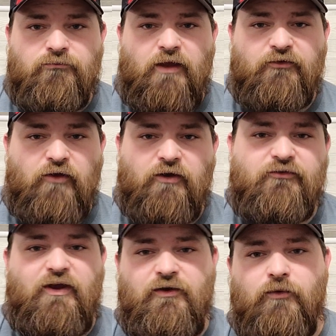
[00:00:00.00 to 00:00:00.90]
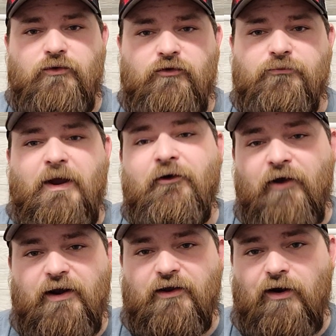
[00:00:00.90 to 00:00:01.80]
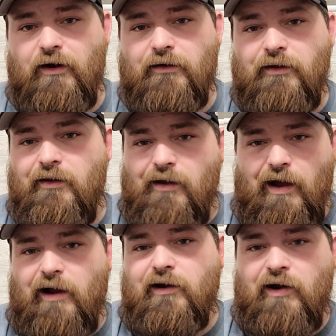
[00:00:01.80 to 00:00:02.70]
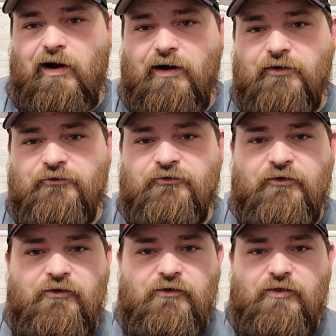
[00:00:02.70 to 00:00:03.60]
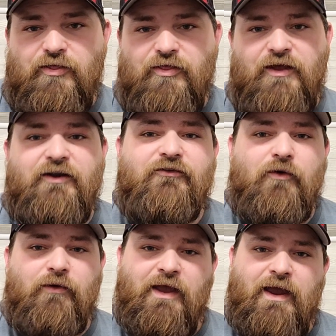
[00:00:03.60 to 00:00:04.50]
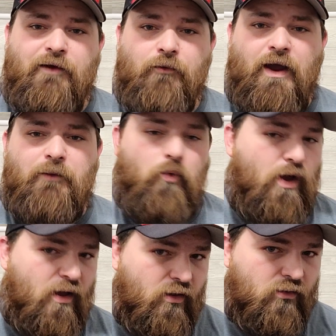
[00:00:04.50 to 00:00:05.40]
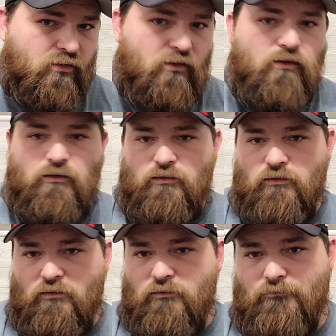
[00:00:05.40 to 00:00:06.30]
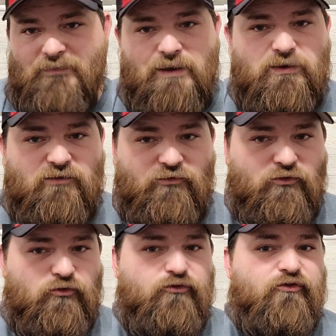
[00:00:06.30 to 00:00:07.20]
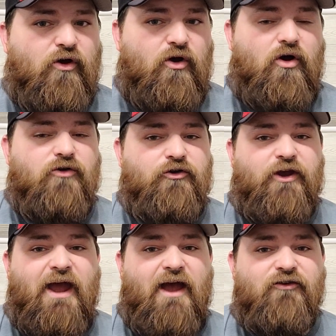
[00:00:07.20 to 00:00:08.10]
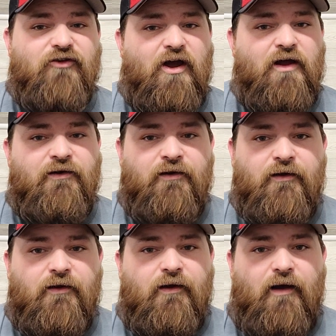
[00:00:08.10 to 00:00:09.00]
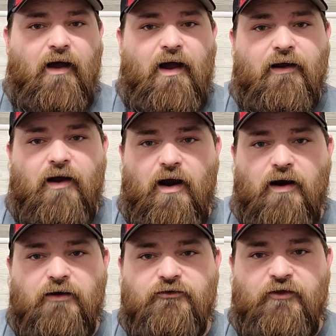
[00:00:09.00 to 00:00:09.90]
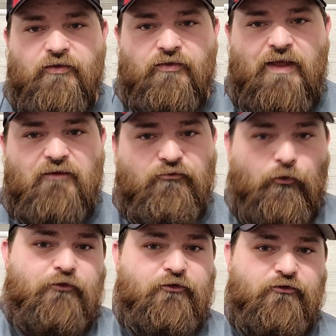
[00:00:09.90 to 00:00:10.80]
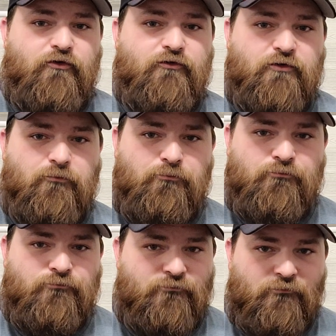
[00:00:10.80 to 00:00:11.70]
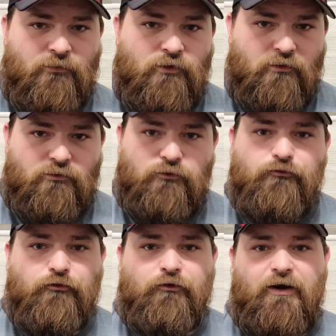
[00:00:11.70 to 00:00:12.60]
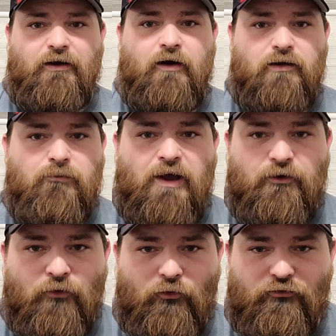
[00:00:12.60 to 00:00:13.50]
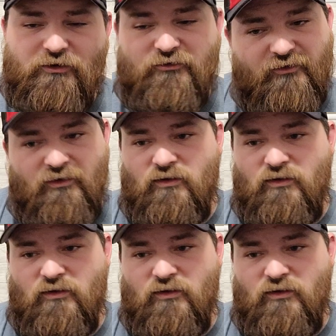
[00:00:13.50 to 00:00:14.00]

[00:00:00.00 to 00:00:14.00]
as long as I don't use my credit card on cards, then it's okay, right? Well, maybe if you use your cash on cards and that forces you to use your credit card to buy groceries,